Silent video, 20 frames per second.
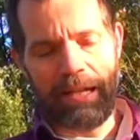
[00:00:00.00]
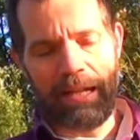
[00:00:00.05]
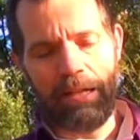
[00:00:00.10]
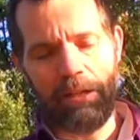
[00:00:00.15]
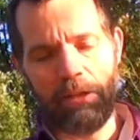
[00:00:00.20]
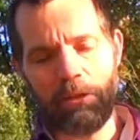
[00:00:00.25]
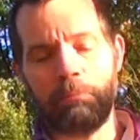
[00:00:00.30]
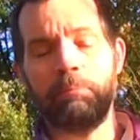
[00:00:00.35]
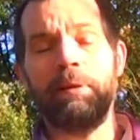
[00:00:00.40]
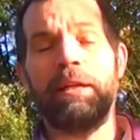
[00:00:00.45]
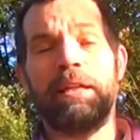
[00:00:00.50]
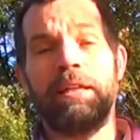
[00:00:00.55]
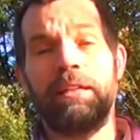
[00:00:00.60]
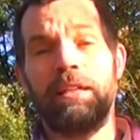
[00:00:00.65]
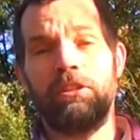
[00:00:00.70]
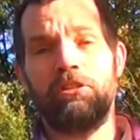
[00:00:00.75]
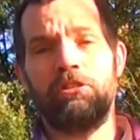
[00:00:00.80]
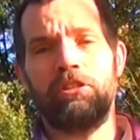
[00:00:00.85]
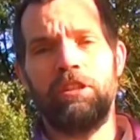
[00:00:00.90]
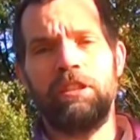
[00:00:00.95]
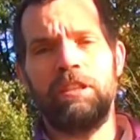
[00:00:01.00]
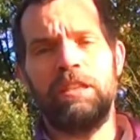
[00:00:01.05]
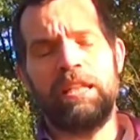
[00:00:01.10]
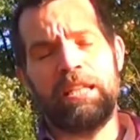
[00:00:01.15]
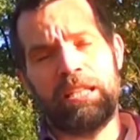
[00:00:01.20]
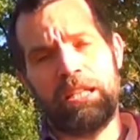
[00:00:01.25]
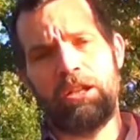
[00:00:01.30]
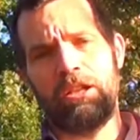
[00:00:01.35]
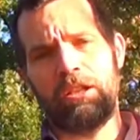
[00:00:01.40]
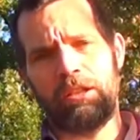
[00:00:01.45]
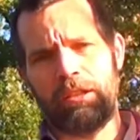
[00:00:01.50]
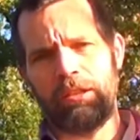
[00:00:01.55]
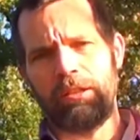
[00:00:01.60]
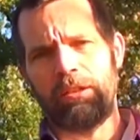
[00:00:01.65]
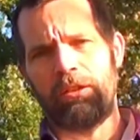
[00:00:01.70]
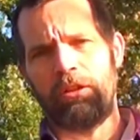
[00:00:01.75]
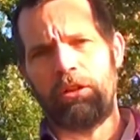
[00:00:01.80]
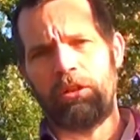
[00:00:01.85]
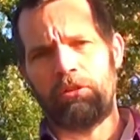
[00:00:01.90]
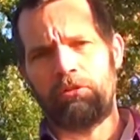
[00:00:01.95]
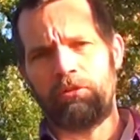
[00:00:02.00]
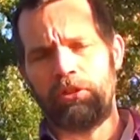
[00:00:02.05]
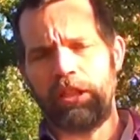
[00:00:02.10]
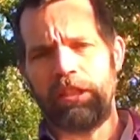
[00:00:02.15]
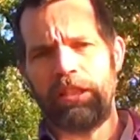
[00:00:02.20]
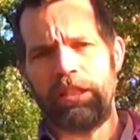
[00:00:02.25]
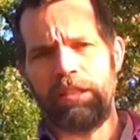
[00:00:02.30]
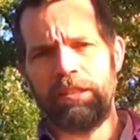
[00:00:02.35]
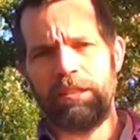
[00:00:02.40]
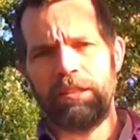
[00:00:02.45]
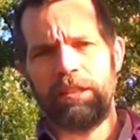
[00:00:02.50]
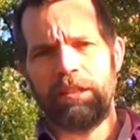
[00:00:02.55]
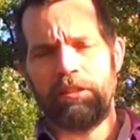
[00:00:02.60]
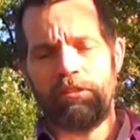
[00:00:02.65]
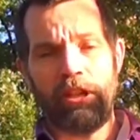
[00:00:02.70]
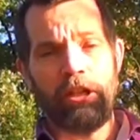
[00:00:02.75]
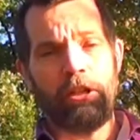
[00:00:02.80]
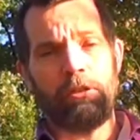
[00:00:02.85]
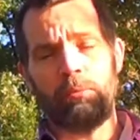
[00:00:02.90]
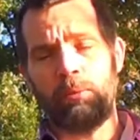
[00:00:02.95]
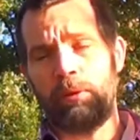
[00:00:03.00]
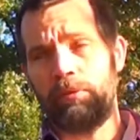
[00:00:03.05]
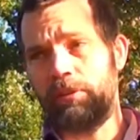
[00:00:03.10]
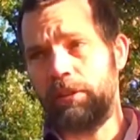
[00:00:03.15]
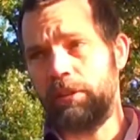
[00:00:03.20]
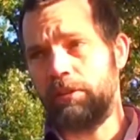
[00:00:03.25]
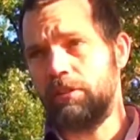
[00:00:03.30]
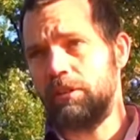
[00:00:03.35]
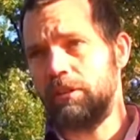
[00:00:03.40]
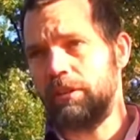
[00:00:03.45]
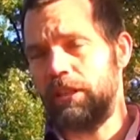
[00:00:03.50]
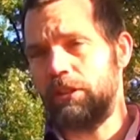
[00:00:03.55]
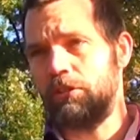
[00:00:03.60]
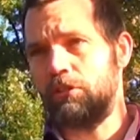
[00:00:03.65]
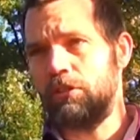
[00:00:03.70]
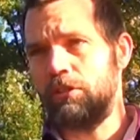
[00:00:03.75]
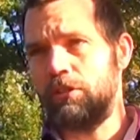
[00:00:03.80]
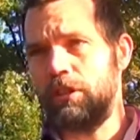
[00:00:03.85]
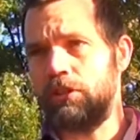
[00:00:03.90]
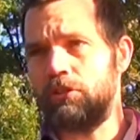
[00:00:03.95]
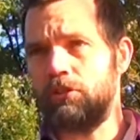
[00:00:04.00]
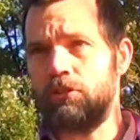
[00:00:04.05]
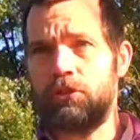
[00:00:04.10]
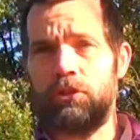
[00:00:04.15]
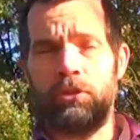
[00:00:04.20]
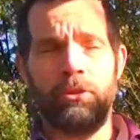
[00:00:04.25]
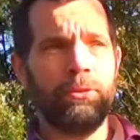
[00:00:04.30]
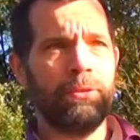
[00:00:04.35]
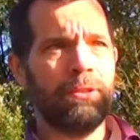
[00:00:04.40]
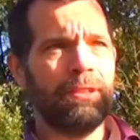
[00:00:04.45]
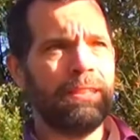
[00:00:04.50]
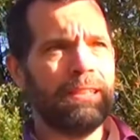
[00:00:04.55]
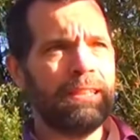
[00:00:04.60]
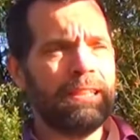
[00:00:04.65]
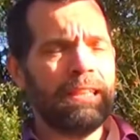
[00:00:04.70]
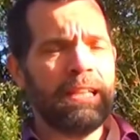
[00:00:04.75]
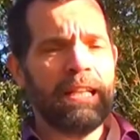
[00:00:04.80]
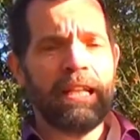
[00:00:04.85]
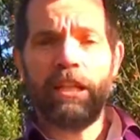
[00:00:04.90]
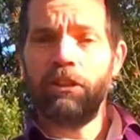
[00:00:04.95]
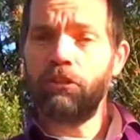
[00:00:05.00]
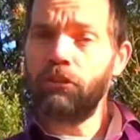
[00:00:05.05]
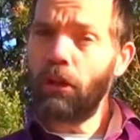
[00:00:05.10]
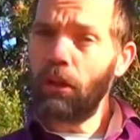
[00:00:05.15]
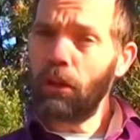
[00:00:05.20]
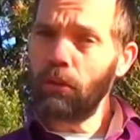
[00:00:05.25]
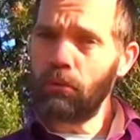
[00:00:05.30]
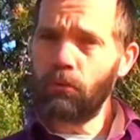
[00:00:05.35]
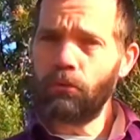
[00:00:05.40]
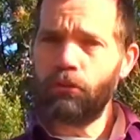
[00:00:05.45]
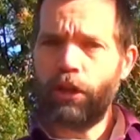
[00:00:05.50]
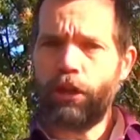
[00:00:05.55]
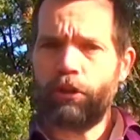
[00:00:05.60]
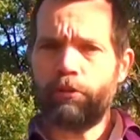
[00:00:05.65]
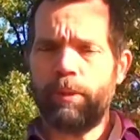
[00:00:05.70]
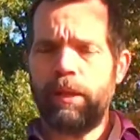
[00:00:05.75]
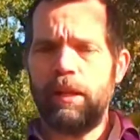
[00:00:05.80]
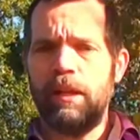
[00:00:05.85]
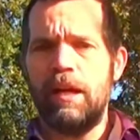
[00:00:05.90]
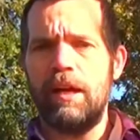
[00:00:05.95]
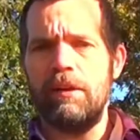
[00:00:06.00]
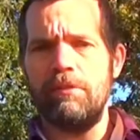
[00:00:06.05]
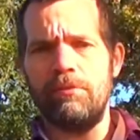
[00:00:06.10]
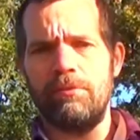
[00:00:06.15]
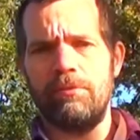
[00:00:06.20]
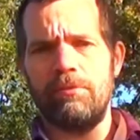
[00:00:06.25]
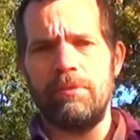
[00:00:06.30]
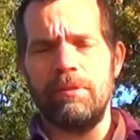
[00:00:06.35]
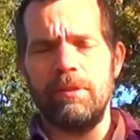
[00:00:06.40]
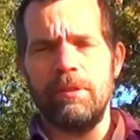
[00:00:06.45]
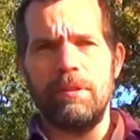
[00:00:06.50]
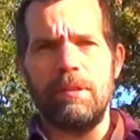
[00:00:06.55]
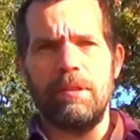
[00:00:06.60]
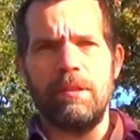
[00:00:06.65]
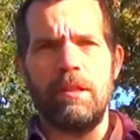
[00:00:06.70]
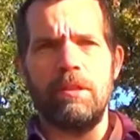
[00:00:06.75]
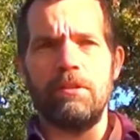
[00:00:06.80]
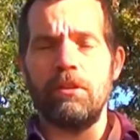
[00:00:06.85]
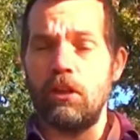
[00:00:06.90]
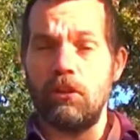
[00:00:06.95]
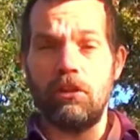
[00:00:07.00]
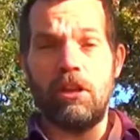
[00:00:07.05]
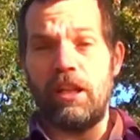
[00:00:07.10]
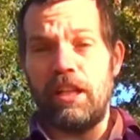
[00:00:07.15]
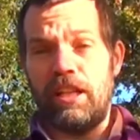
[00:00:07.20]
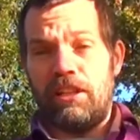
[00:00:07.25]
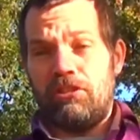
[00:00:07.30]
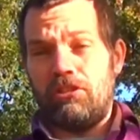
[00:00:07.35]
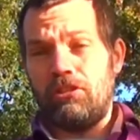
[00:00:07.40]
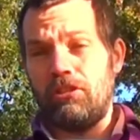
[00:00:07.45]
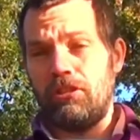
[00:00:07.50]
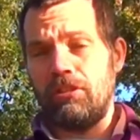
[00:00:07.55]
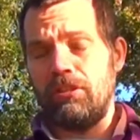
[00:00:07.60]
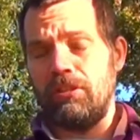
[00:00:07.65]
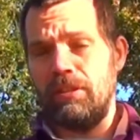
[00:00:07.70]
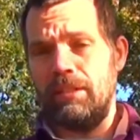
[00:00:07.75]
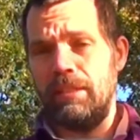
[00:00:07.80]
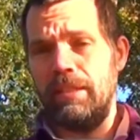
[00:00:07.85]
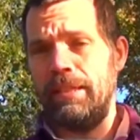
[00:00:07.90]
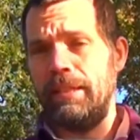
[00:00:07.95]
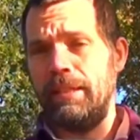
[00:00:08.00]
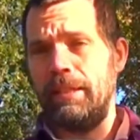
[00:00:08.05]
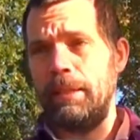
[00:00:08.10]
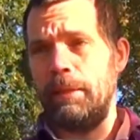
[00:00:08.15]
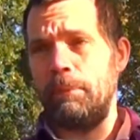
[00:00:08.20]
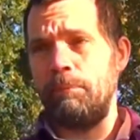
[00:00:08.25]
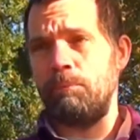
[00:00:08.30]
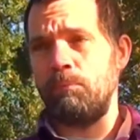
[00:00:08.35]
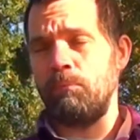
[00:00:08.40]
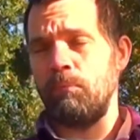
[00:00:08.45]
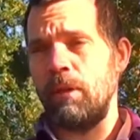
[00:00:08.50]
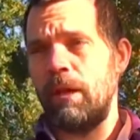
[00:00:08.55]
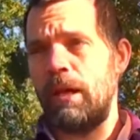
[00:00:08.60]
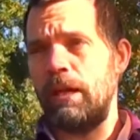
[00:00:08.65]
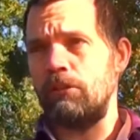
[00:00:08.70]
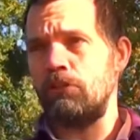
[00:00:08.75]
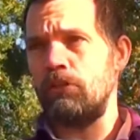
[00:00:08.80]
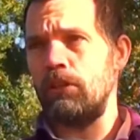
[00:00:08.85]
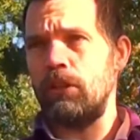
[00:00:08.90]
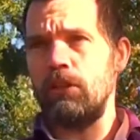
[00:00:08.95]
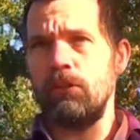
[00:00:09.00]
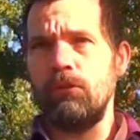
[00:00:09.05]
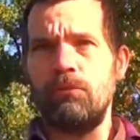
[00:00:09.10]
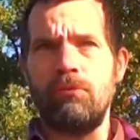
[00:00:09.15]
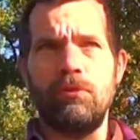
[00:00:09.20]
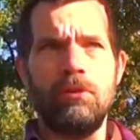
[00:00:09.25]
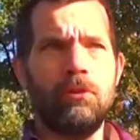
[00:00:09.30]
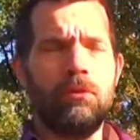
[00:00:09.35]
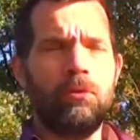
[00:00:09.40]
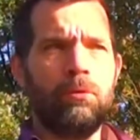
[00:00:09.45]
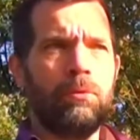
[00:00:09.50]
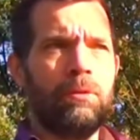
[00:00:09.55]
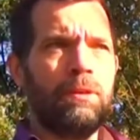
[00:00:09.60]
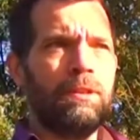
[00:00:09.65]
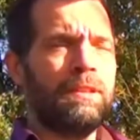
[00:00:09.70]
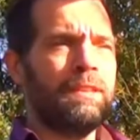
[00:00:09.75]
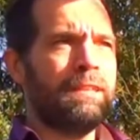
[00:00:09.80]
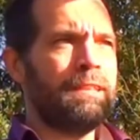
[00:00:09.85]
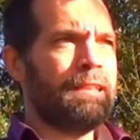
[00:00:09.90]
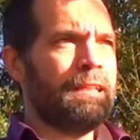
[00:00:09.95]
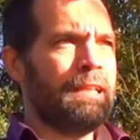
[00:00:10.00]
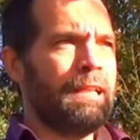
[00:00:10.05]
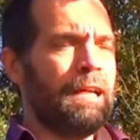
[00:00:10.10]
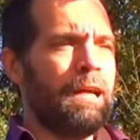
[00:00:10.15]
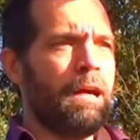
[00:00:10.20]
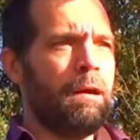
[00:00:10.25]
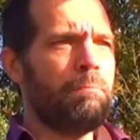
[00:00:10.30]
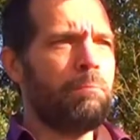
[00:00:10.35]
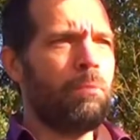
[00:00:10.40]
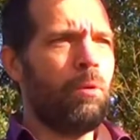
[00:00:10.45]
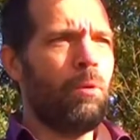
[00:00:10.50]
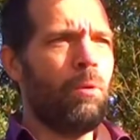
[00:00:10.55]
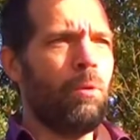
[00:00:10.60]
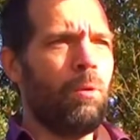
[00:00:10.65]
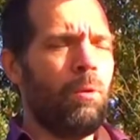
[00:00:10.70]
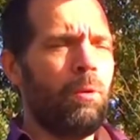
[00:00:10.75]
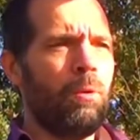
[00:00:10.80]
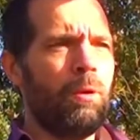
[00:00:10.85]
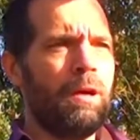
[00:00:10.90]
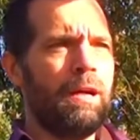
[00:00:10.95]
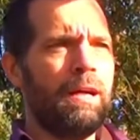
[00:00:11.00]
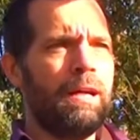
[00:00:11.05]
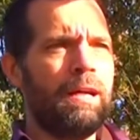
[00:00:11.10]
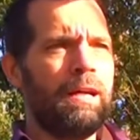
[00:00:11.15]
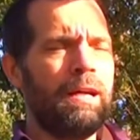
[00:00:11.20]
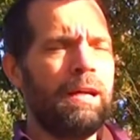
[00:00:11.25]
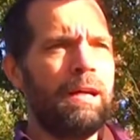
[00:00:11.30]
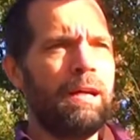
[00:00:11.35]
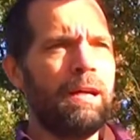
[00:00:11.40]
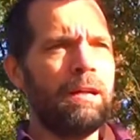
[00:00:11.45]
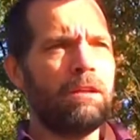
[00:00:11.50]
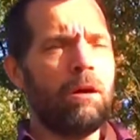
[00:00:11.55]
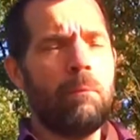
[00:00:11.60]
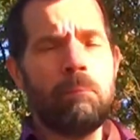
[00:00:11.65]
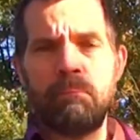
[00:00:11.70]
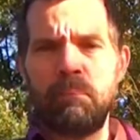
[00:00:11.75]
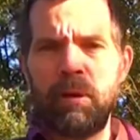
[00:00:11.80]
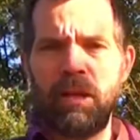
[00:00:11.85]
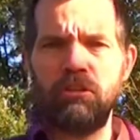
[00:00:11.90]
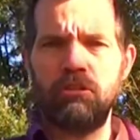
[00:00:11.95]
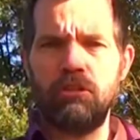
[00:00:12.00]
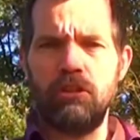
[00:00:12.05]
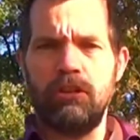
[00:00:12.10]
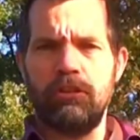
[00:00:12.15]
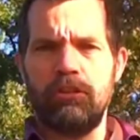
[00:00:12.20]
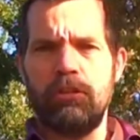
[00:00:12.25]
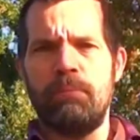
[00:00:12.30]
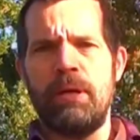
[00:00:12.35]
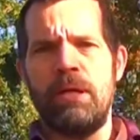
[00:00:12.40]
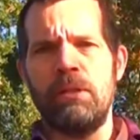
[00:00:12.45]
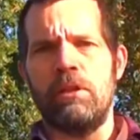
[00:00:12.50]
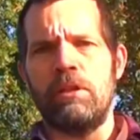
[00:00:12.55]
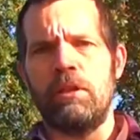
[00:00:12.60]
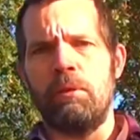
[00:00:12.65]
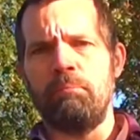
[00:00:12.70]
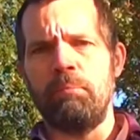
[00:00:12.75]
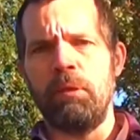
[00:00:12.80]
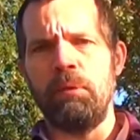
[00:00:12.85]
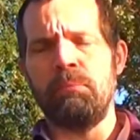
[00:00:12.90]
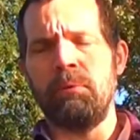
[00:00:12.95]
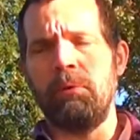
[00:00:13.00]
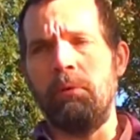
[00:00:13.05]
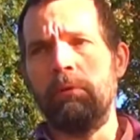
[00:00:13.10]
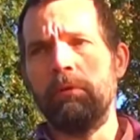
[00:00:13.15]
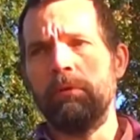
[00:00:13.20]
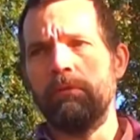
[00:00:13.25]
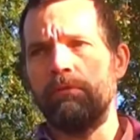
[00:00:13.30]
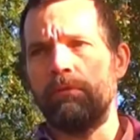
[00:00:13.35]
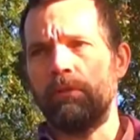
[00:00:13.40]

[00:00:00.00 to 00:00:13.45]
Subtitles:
look back and I see, yeah, God really dealt with it. That's true. He started to change my life nonetheless. I started to feel more compassionate about other people.